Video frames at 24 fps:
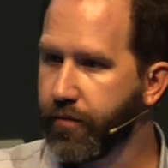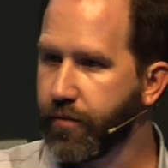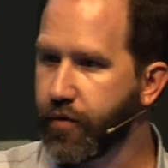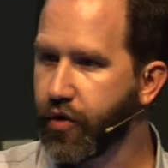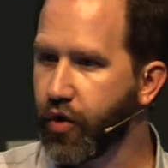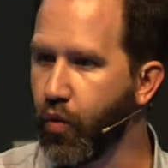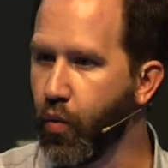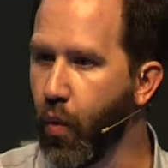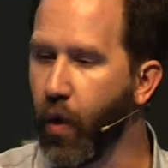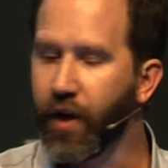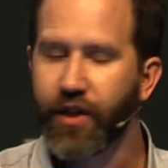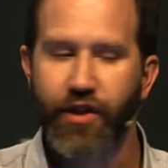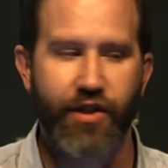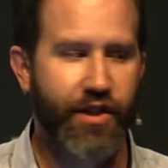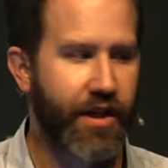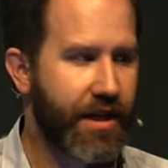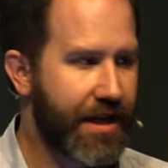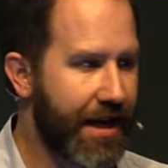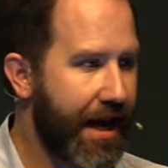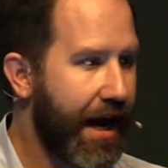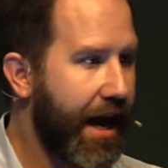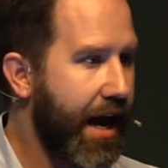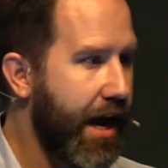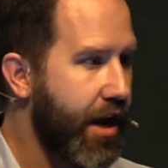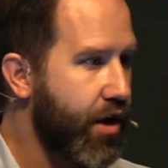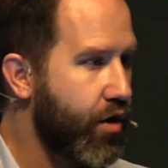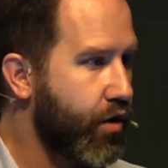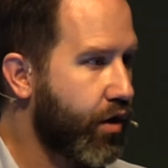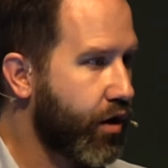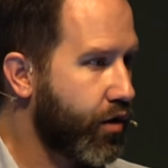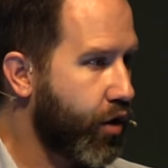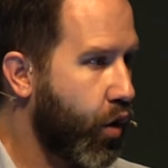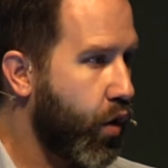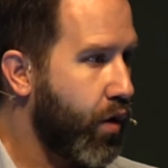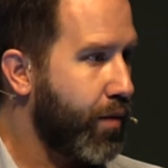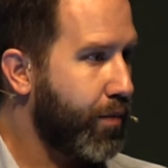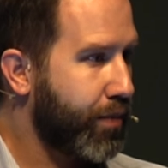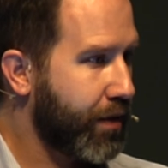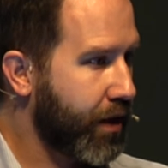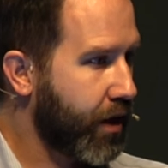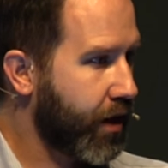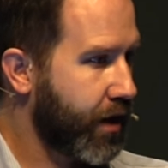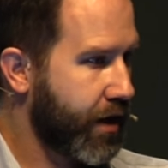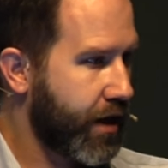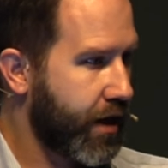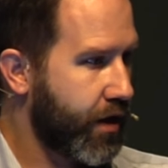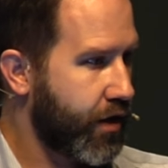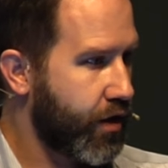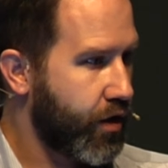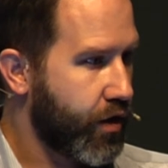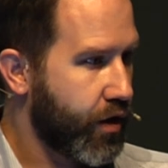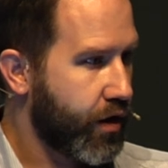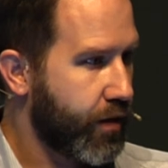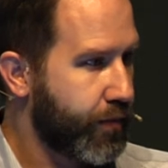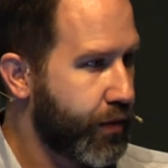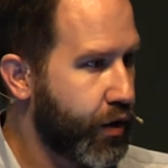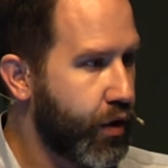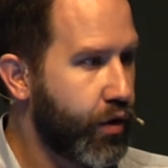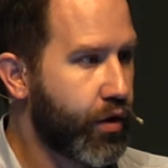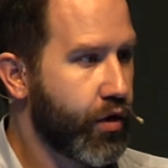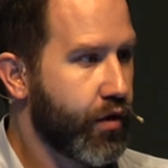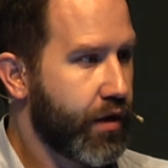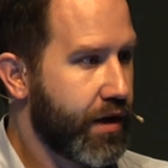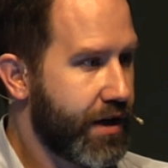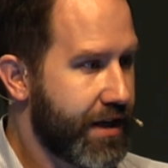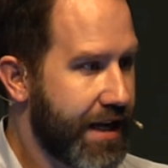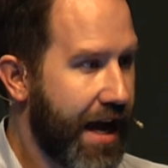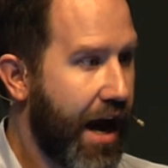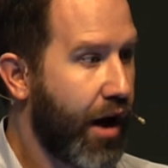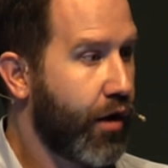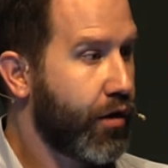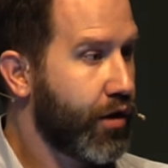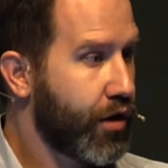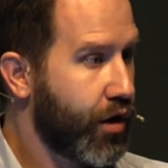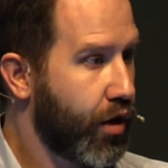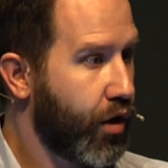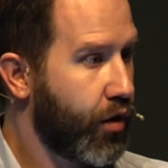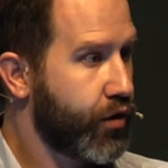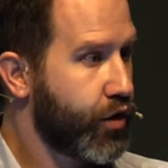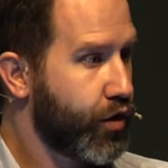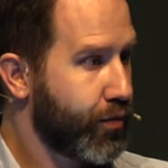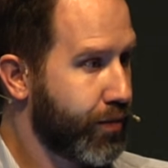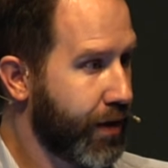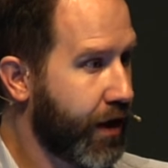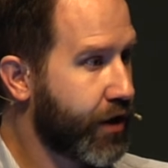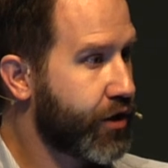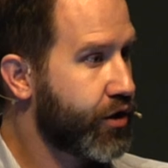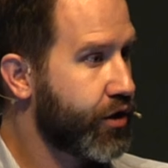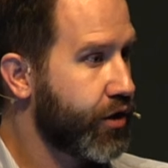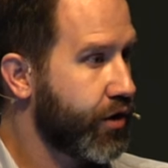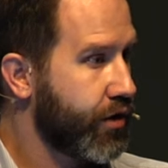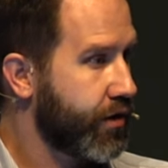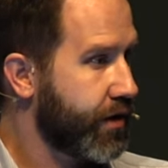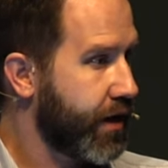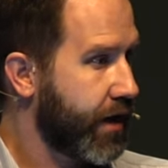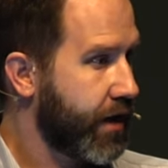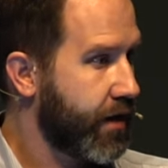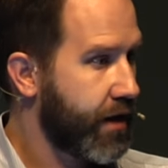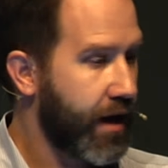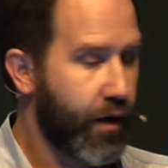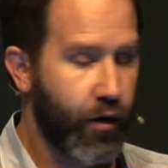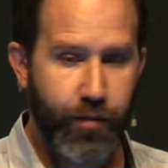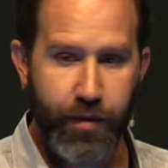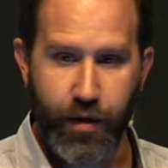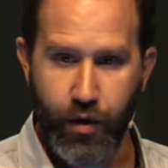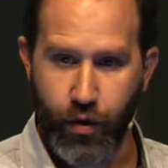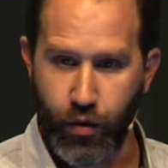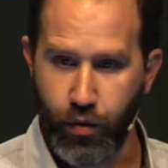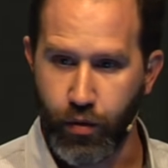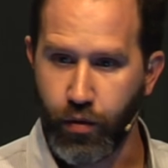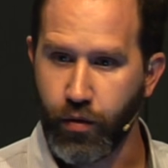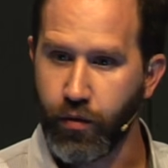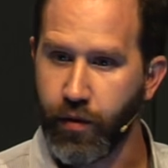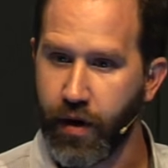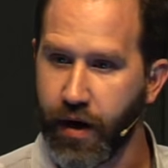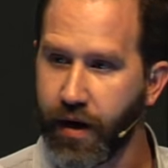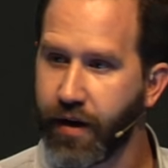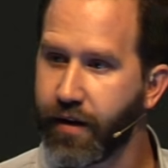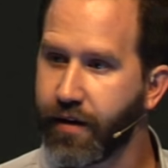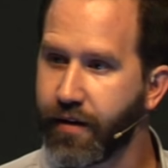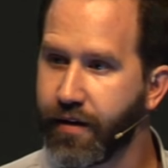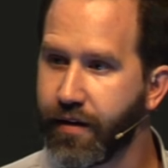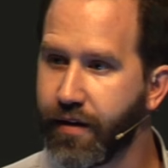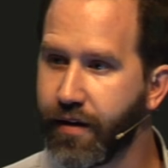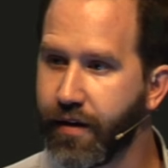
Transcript: So once a day, you can go and plug it into your computer and download your blood sugar data. That would be cool, right?